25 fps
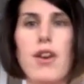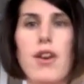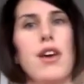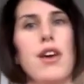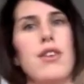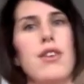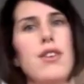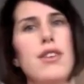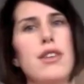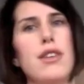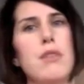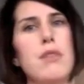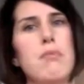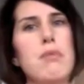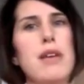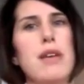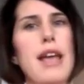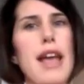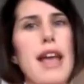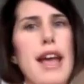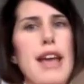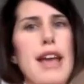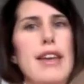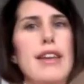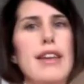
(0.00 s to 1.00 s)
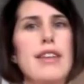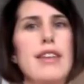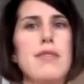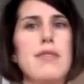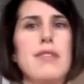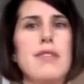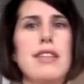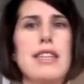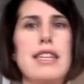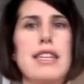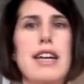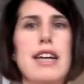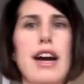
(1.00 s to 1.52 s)
So simply handing somebody
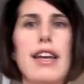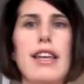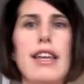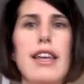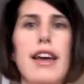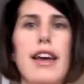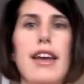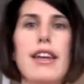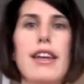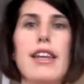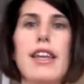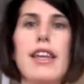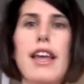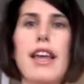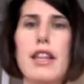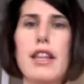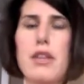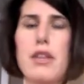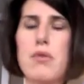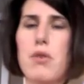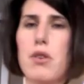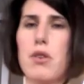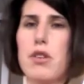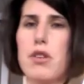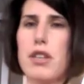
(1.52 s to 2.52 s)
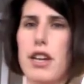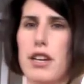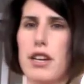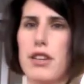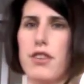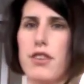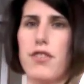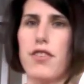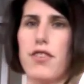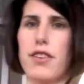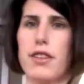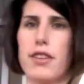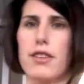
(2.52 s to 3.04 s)
the guideline likely won't change
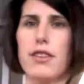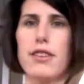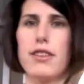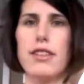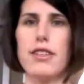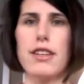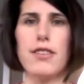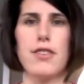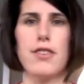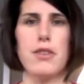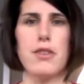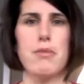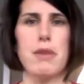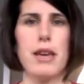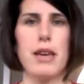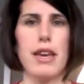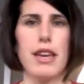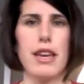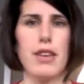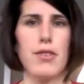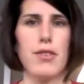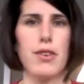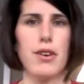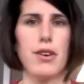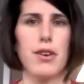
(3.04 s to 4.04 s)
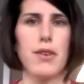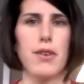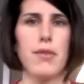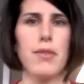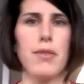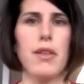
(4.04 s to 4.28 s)
their physical activity behavior.